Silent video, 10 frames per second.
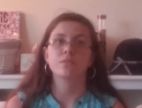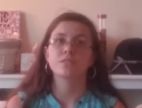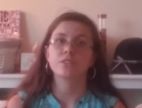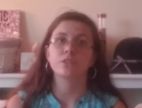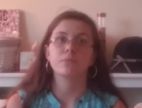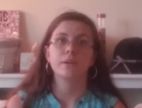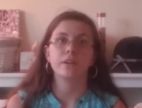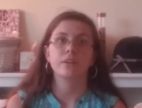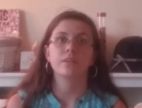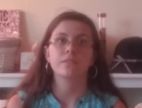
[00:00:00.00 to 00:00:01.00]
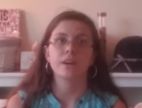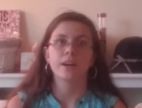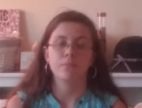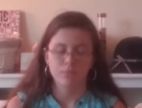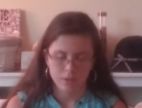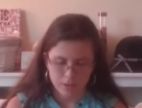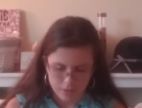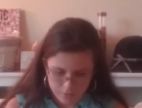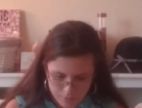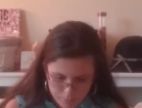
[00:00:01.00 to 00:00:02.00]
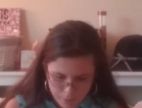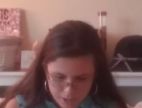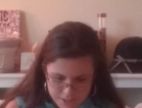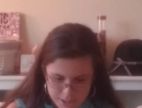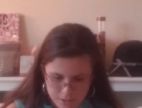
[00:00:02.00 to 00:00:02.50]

for a certain period of time. Pause